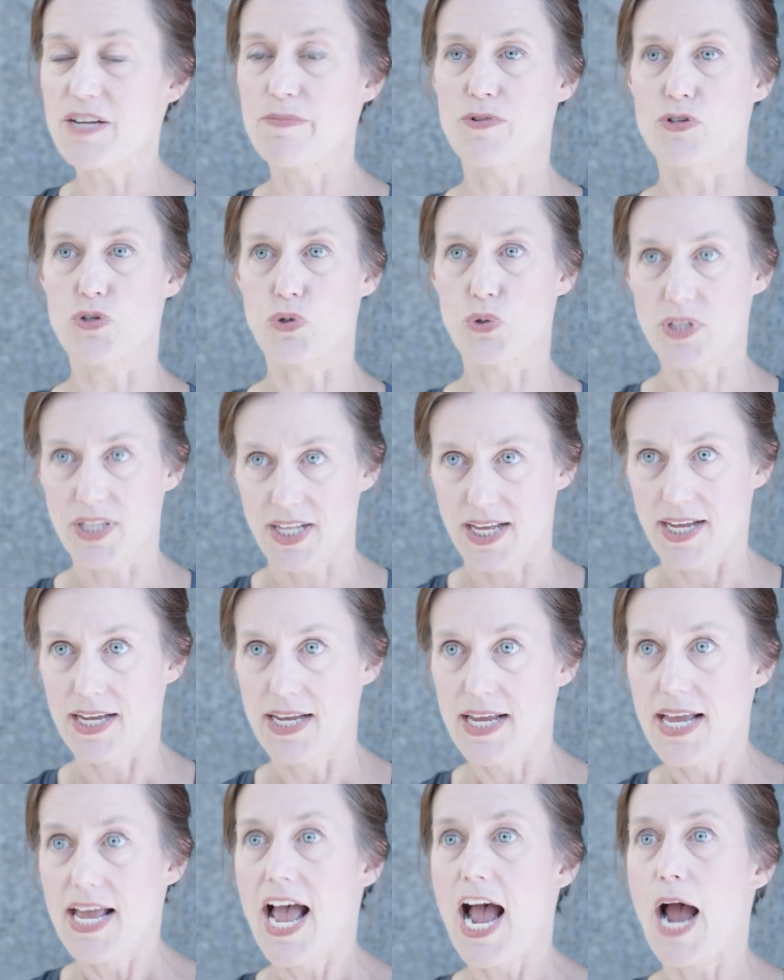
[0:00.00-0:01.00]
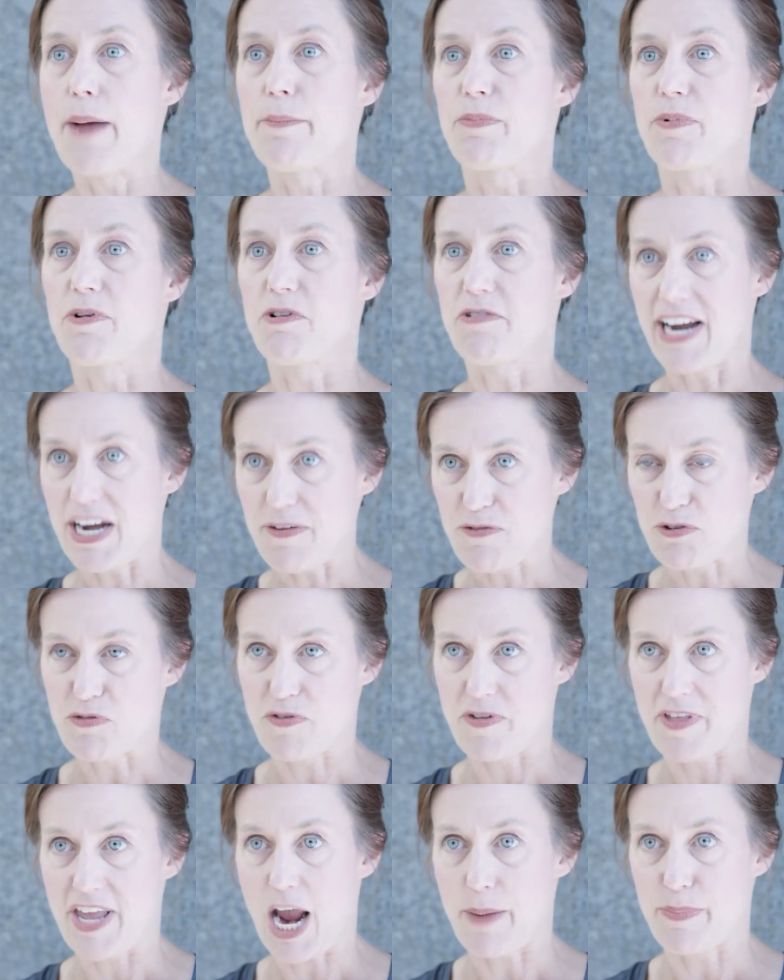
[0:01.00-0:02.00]
in Missoula, I'm grateful for
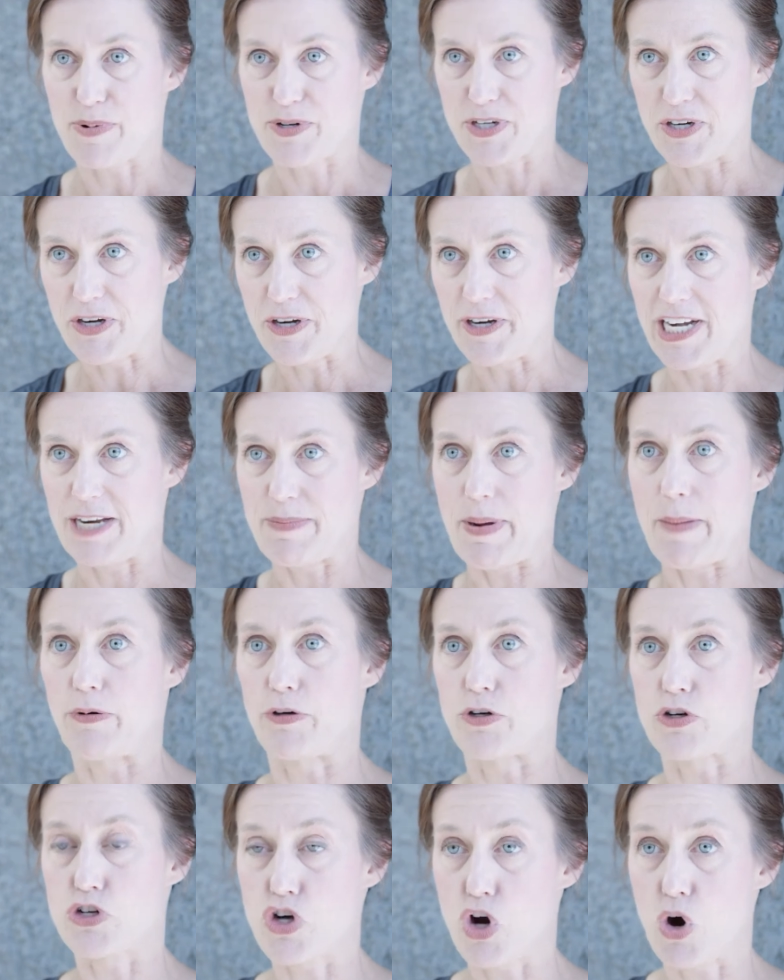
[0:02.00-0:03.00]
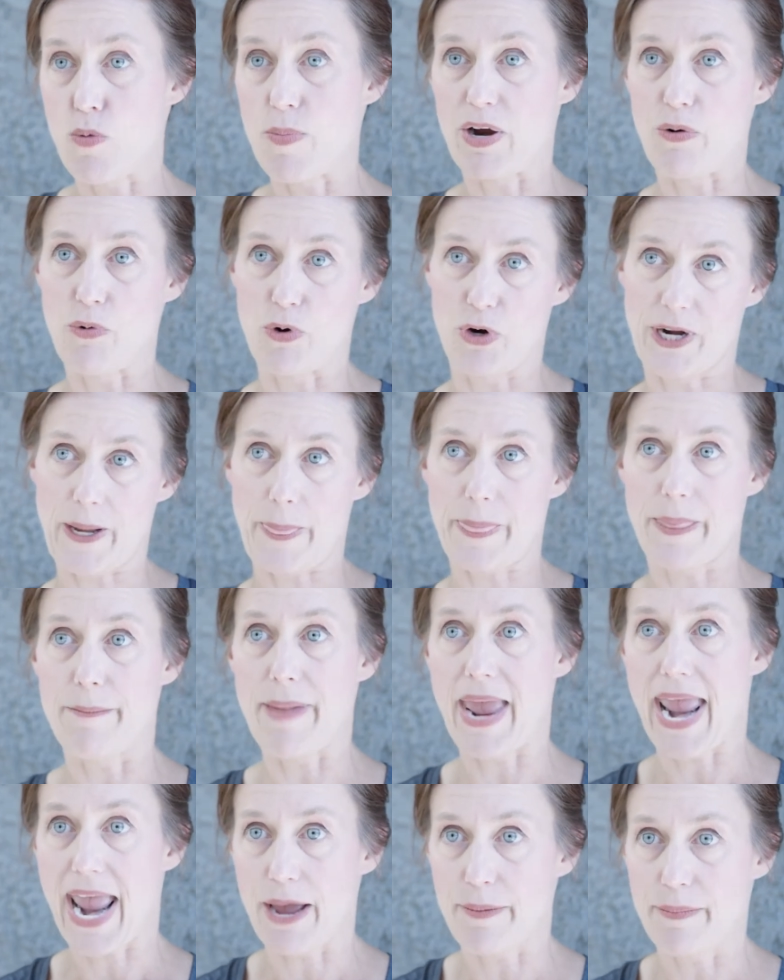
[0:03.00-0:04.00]
the opportunity to be able to show my work at the
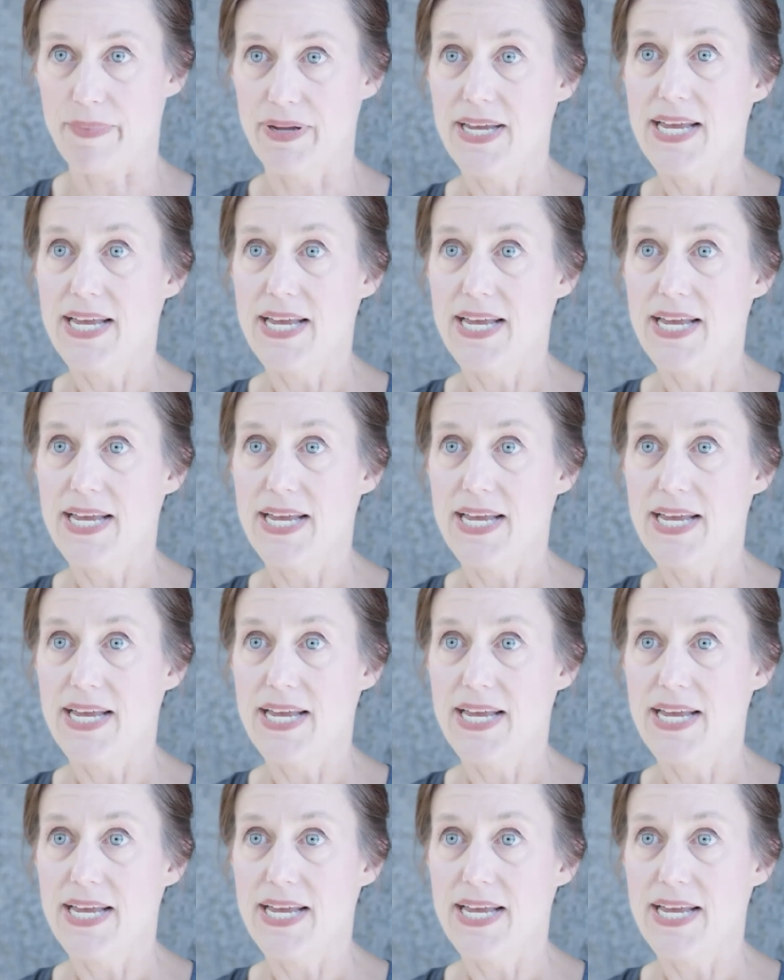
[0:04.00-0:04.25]
MAM